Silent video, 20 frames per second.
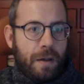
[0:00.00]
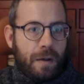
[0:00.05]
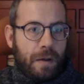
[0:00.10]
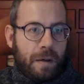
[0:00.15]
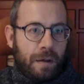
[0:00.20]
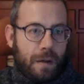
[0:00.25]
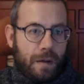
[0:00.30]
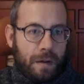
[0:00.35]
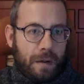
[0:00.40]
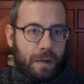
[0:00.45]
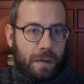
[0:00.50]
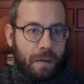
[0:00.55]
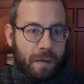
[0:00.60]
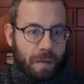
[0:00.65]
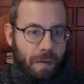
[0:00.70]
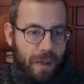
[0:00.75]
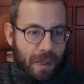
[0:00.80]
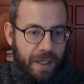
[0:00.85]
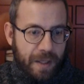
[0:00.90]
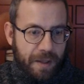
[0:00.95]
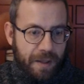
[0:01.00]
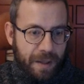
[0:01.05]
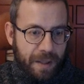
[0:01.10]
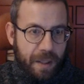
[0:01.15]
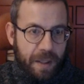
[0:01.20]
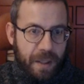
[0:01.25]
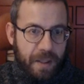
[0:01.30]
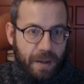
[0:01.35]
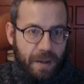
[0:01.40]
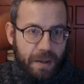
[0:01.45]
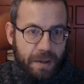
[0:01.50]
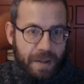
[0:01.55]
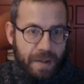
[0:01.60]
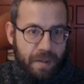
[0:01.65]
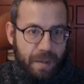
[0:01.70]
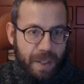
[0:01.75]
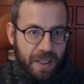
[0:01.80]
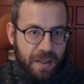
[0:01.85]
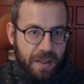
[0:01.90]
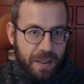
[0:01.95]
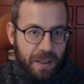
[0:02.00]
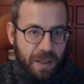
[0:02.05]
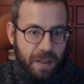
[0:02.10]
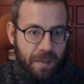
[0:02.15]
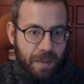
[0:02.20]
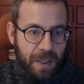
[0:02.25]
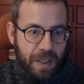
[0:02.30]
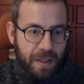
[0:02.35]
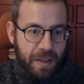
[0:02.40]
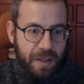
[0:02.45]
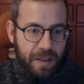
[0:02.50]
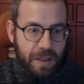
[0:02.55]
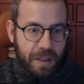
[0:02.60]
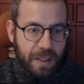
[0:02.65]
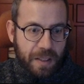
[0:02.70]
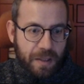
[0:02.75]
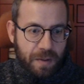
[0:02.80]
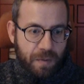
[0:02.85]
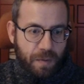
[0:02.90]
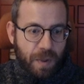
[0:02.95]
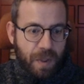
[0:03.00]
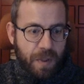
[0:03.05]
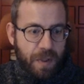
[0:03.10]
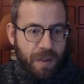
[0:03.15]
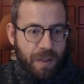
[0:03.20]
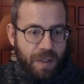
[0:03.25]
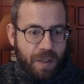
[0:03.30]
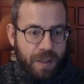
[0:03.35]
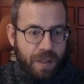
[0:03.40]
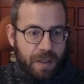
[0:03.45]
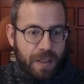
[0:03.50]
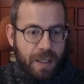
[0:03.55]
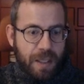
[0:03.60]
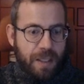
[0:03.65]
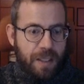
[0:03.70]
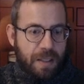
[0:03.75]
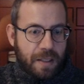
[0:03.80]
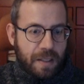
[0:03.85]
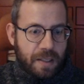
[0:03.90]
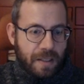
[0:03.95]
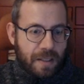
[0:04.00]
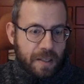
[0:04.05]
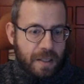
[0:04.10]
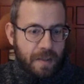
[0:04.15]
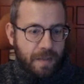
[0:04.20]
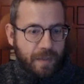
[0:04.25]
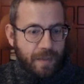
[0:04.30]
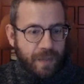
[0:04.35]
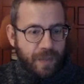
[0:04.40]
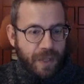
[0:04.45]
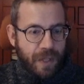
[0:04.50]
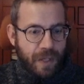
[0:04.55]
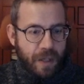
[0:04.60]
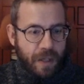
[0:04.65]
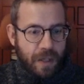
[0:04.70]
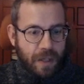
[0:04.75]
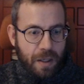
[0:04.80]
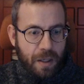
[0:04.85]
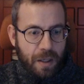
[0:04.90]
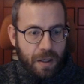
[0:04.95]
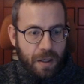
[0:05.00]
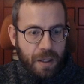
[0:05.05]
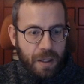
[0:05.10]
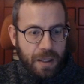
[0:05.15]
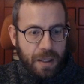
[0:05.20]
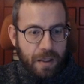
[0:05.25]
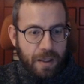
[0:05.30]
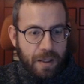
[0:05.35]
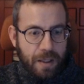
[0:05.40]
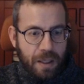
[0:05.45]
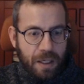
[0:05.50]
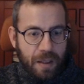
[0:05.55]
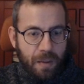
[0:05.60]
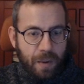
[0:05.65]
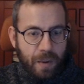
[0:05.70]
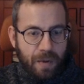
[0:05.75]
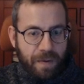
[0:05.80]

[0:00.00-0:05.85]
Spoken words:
all right that it looks messy a bit. Let's run these tests. Yeah, that one